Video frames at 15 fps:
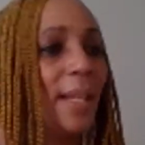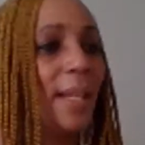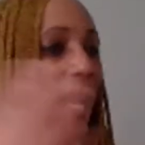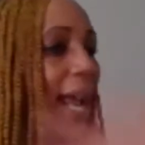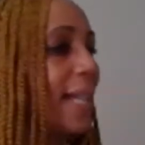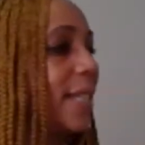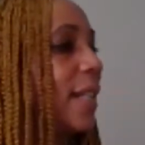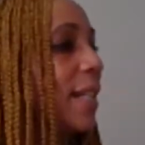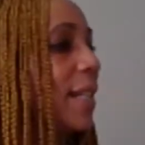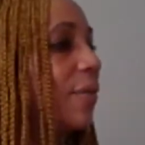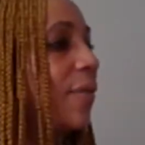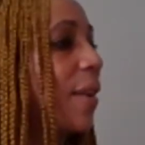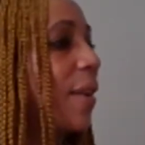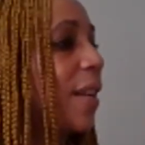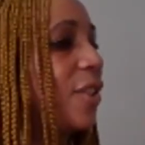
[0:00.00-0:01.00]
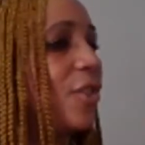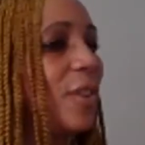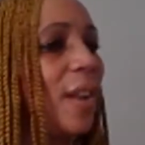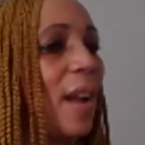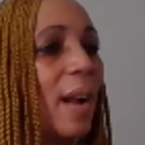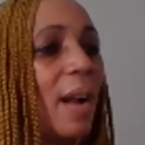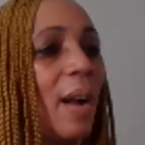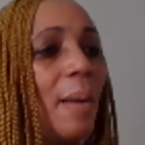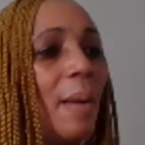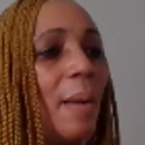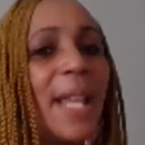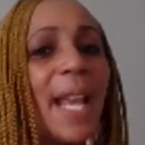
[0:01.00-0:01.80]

The exodusfoundation.com.